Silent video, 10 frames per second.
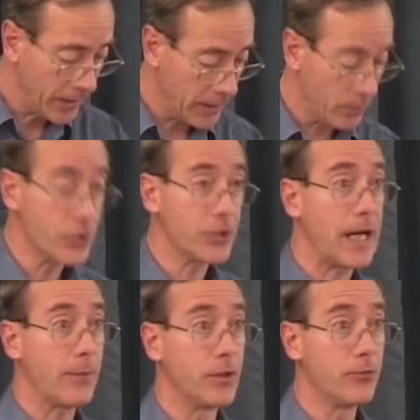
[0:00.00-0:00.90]
that it was
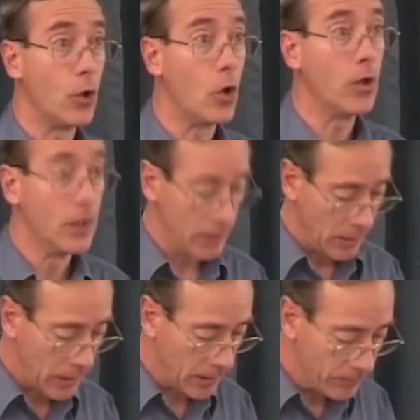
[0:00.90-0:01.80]
adapted for
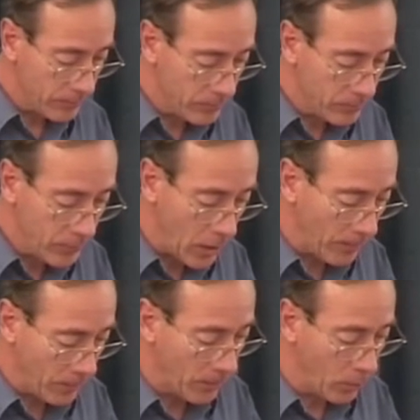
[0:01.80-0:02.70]
uh,
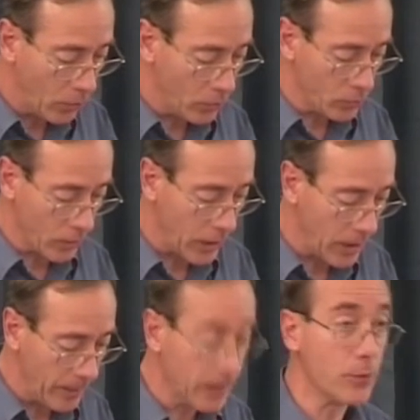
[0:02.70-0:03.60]
arboreal
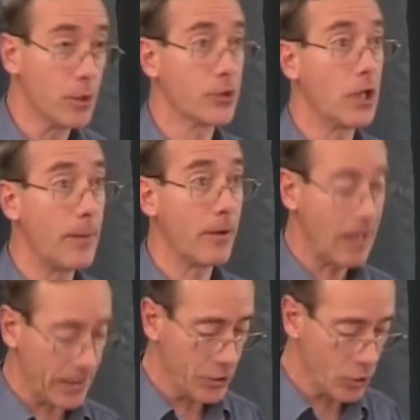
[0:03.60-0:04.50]
climbing, in other words, climbing
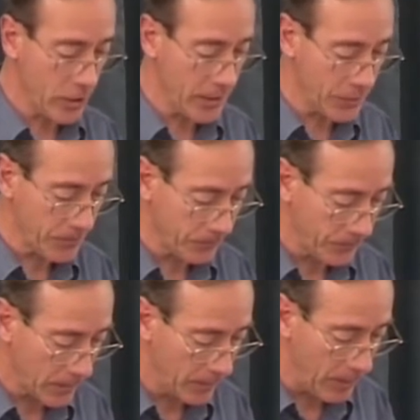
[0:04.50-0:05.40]
around in trees.
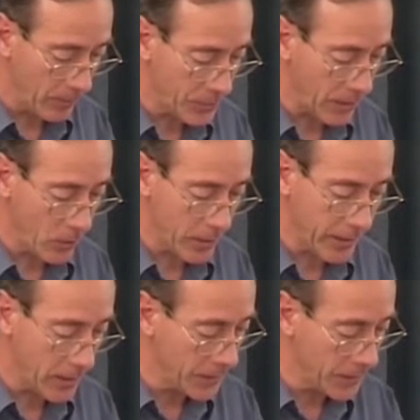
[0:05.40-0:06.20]
He published that work in